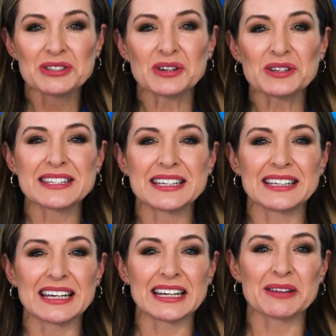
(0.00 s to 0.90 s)
John
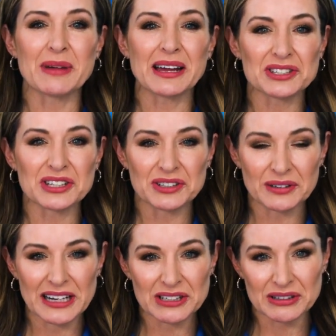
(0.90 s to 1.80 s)
Ciganek, the Managing
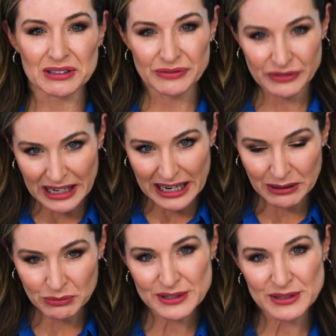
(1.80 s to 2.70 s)
Director of
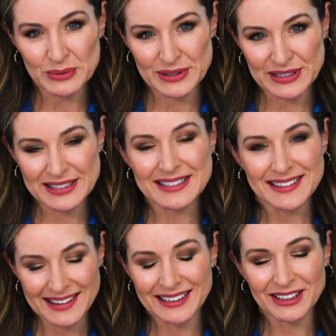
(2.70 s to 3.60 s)
Vanadium Resources.
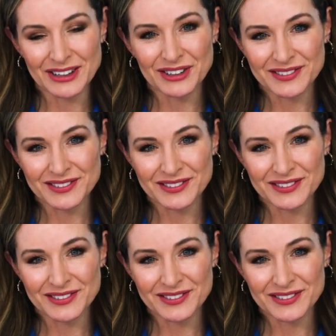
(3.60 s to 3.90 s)
Thank you.